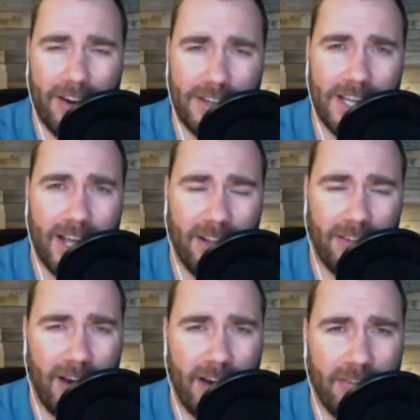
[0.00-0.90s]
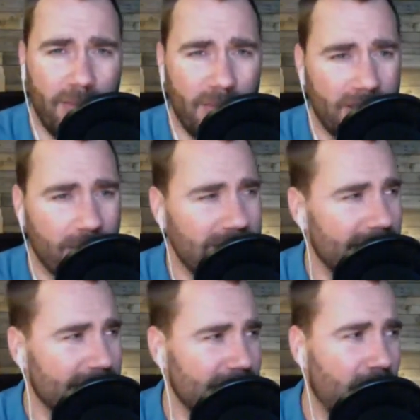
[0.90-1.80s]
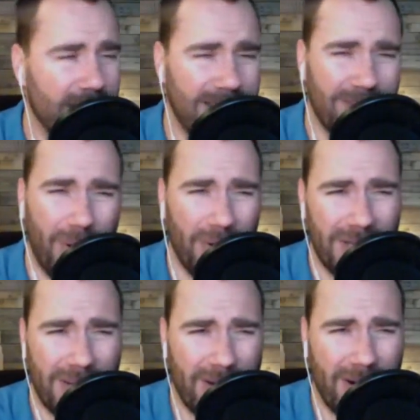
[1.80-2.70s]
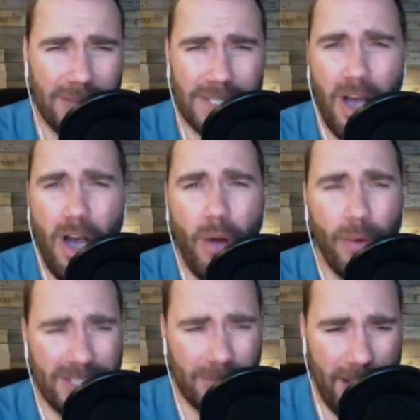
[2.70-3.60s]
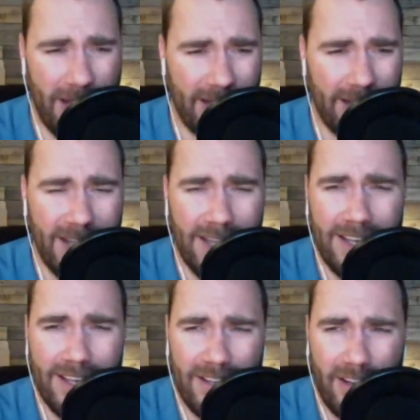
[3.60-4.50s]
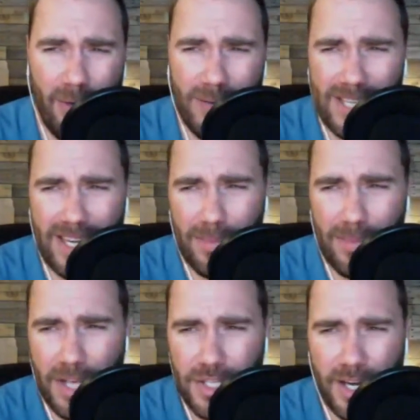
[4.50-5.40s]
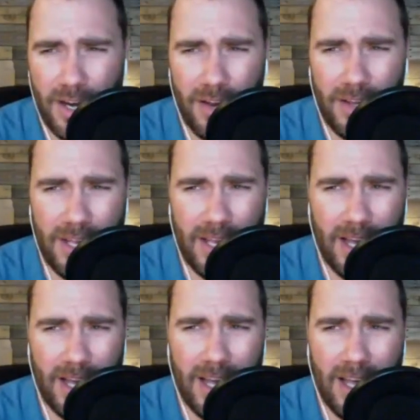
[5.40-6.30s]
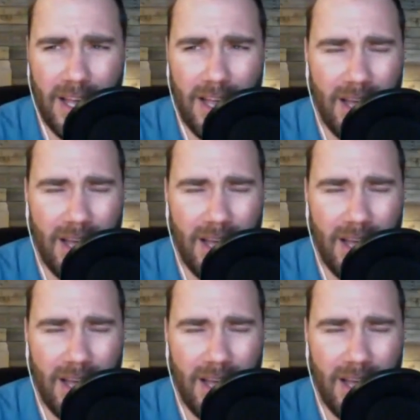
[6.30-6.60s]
an AR-style rifle, but those things locking the bolt to the rear was always a pain. You always ended up catching it on the